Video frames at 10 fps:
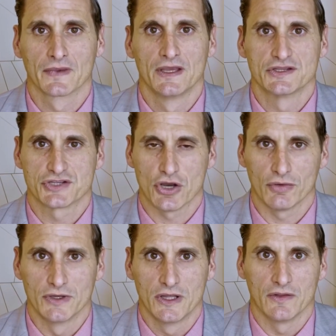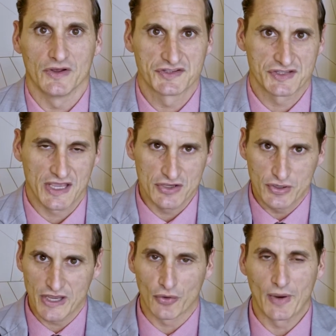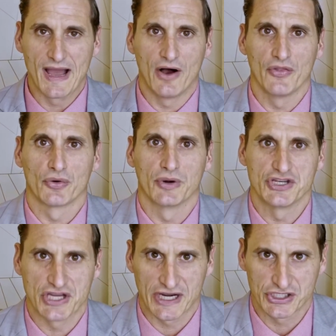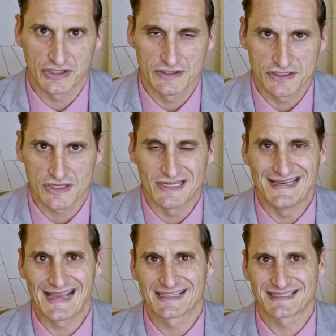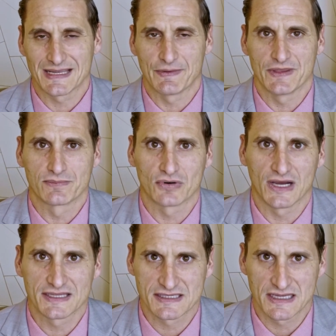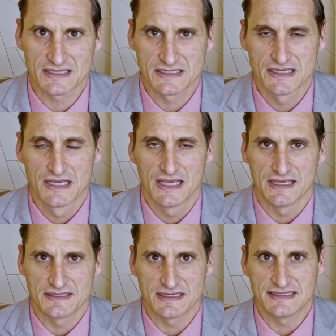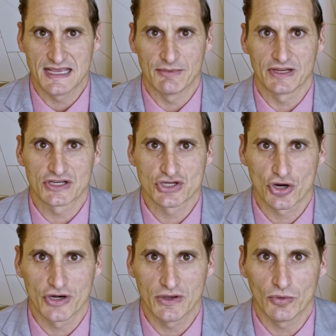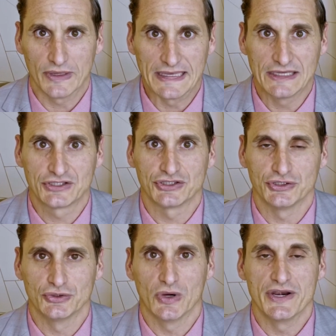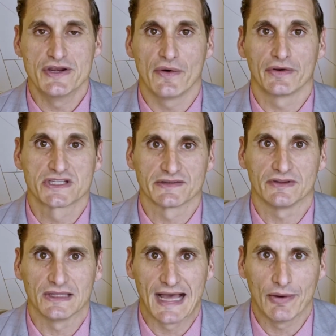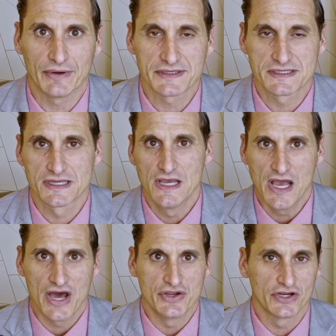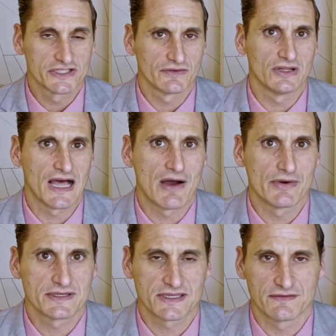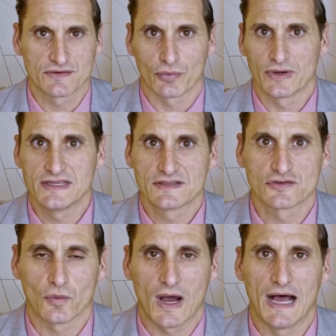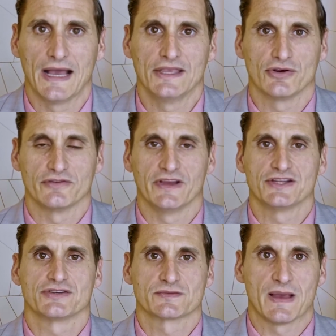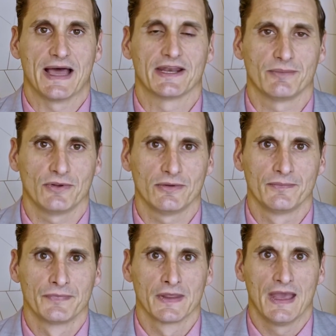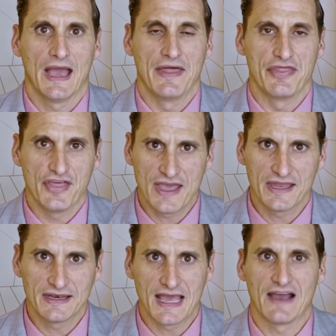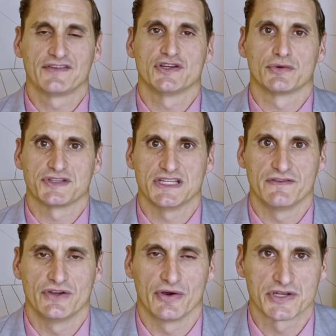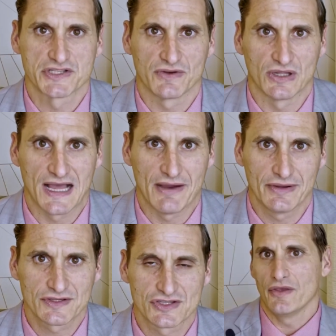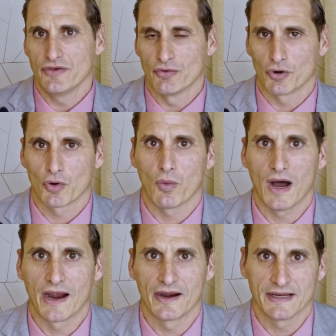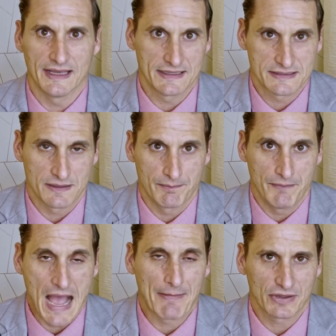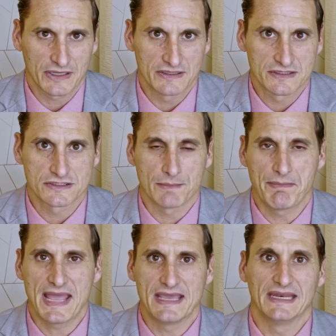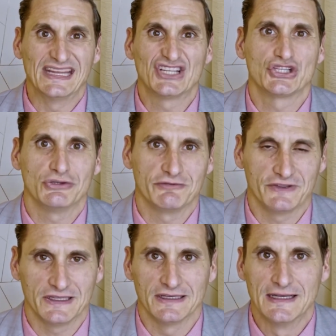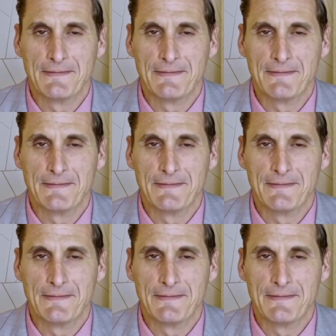So let's say you get around the rejections. The next step in the process is the examining attorney will issue a notice of allowance. A notice of allowance gives reasons why your invention is patentable. And then after you receive a notice of allowance, you are required as the applicant to pay an issue fee.